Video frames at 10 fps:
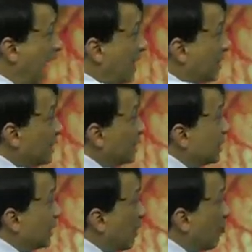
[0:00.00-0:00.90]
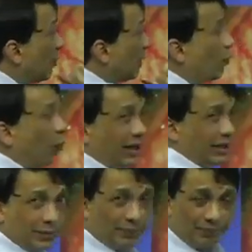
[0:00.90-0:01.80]
and the sclera would become
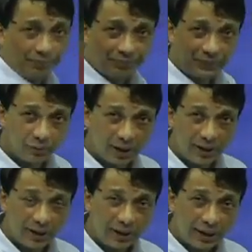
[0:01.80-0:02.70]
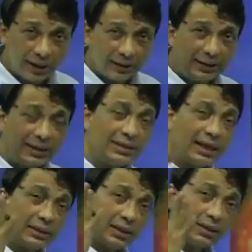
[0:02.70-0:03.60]
white. Okay, this
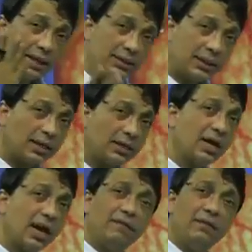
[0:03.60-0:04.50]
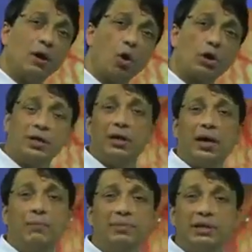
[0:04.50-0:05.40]
tells us that it's a conjunctival or an
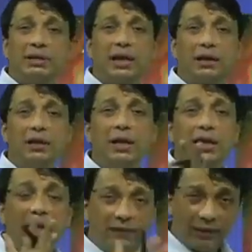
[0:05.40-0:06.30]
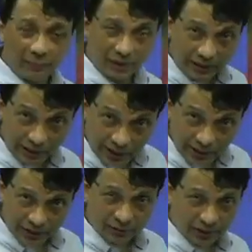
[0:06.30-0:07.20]

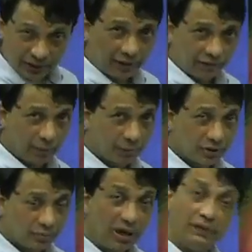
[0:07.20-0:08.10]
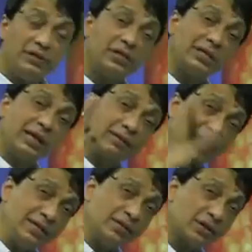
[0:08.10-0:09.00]
episcleritis inflammation. But if it's a
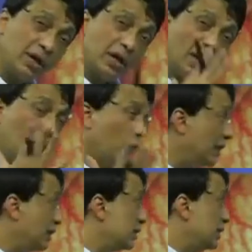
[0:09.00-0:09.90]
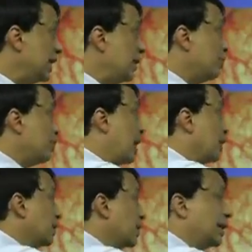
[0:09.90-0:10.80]
scleritis, vessels deep
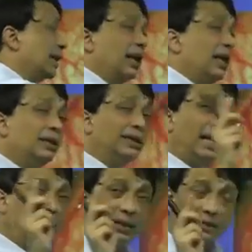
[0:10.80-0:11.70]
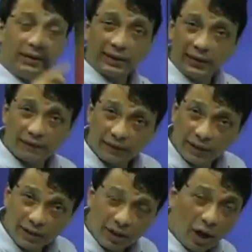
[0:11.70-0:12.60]
under the sclera, then the
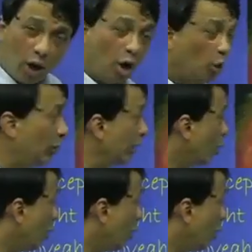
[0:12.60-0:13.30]
phenylephrine will